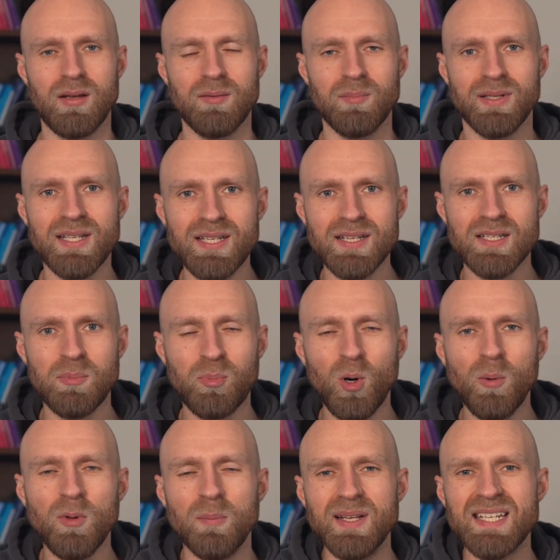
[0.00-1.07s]
But this is the
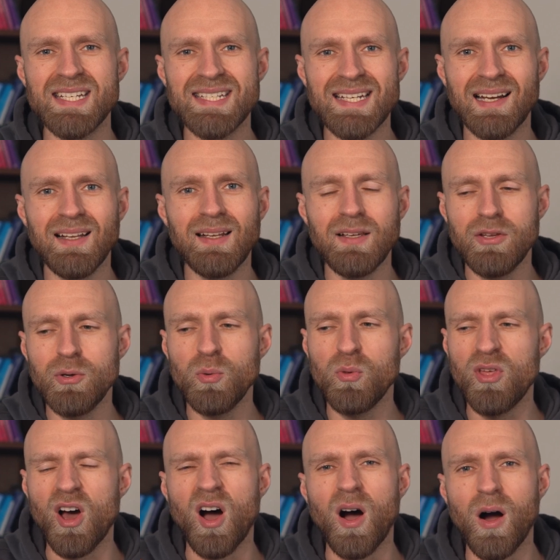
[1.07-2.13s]
problem. It's telling you
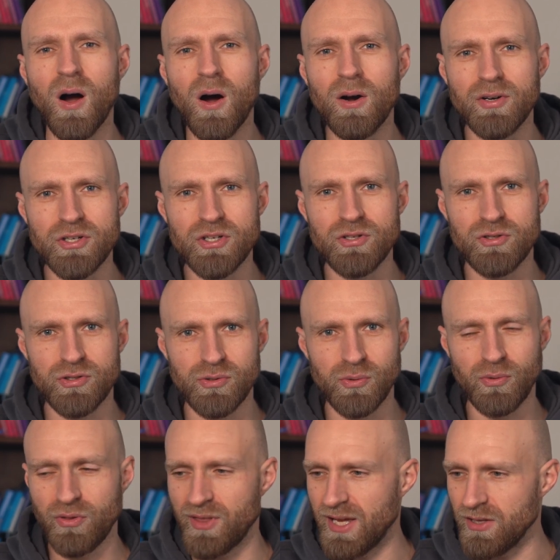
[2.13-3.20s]
the harsh
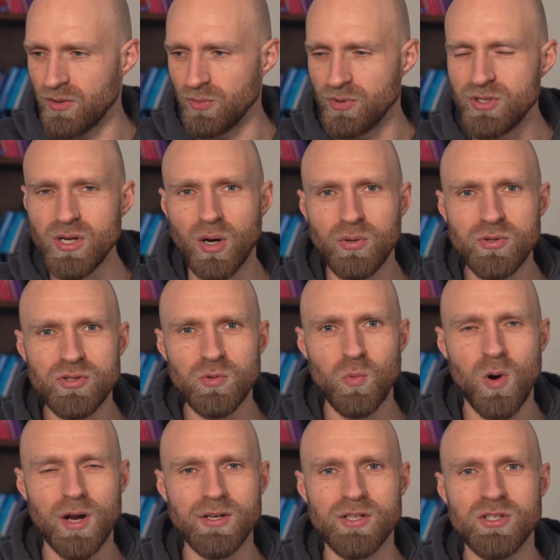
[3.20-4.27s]
truth that you don't
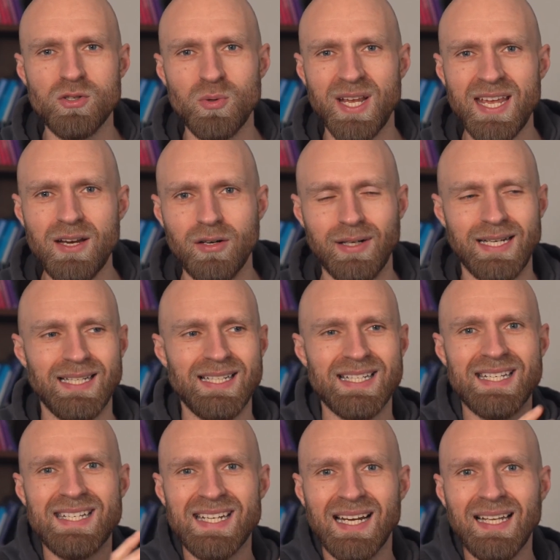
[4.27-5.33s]
want to hear. It
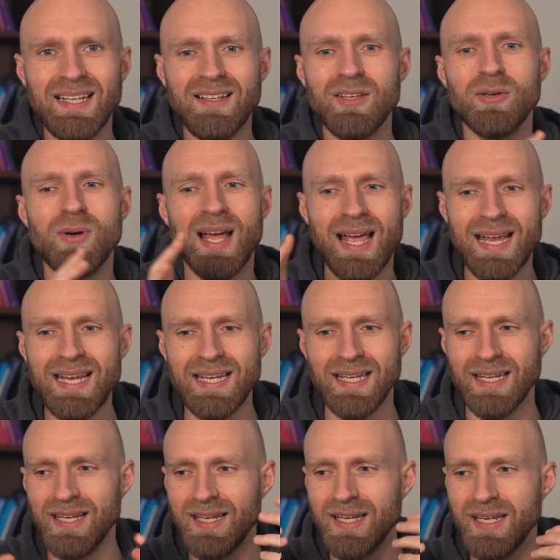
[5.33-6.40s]
is telling you, hey,
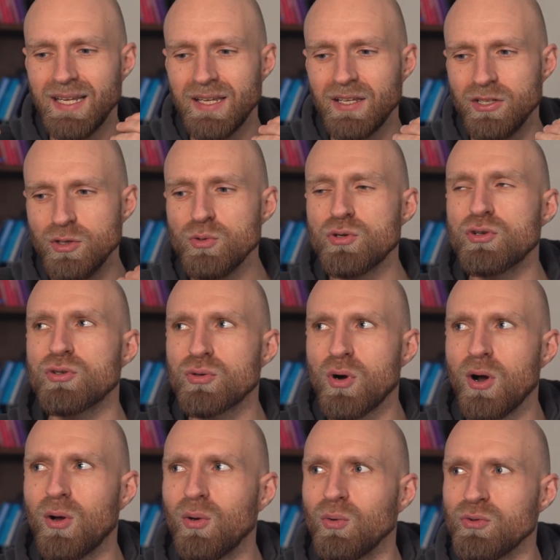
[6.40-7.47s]
you
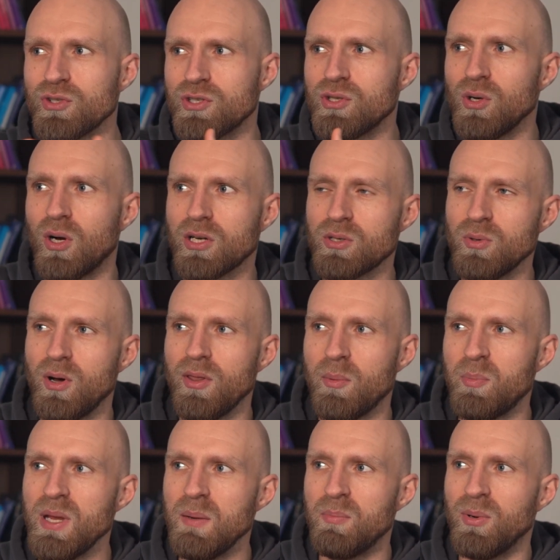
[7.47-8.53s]
struggle to talk to other
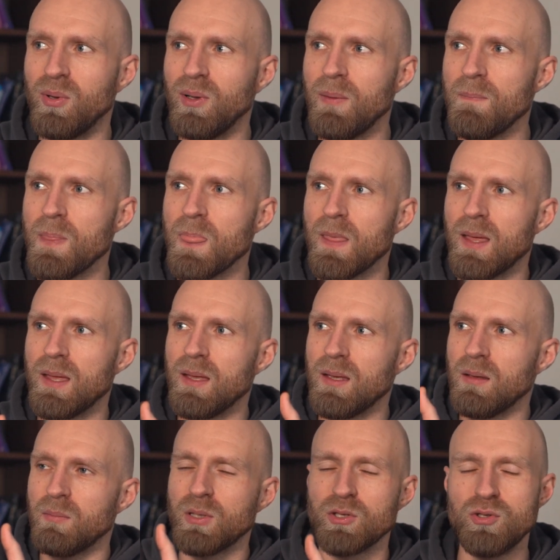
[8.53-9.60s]
people
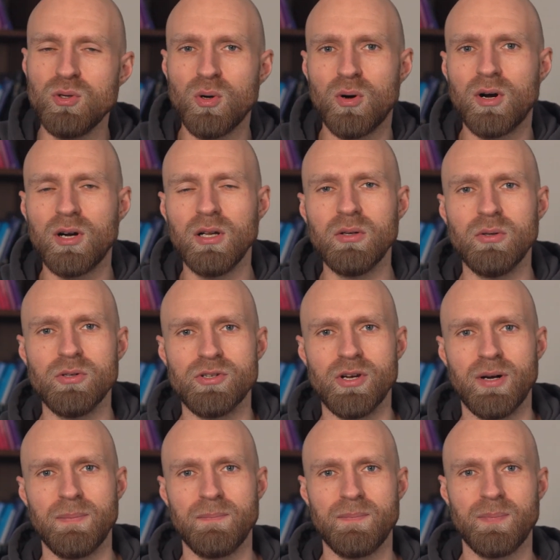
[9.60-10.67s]
because you are a loser.